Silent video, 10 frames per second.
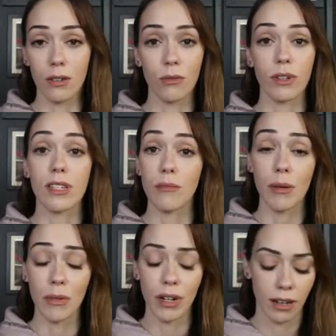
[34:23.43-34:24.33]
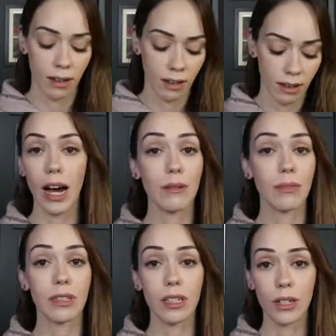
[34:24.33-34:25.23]
in recent memory. I
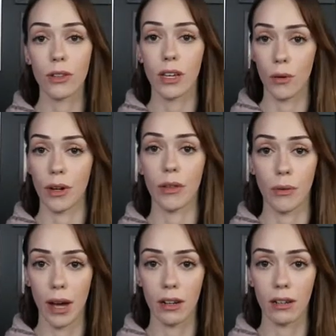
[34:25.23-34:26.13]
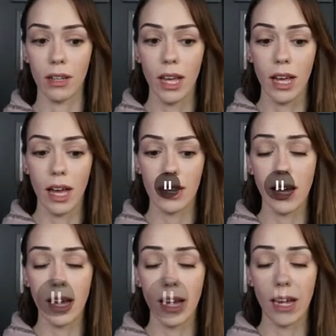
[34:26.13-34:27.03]
am literally going through hell. And,